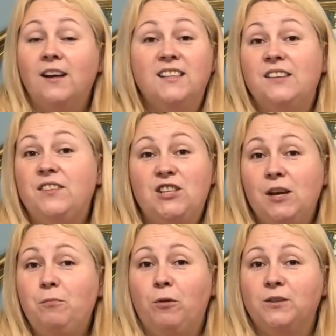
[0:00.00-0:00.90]
Because if the
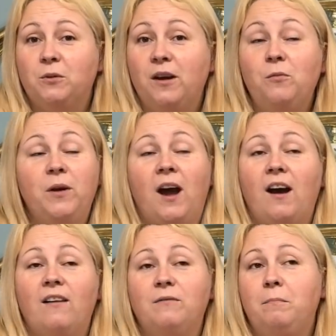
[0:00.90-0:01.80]
cheap ones work, we
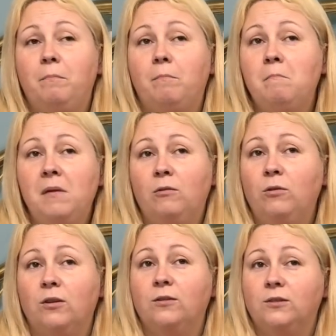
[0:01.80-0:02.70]
have
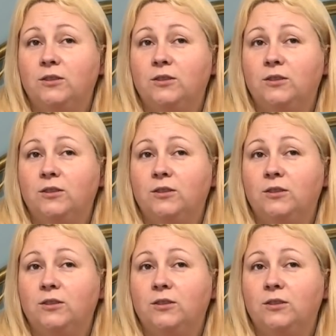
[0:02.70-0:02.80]
millions,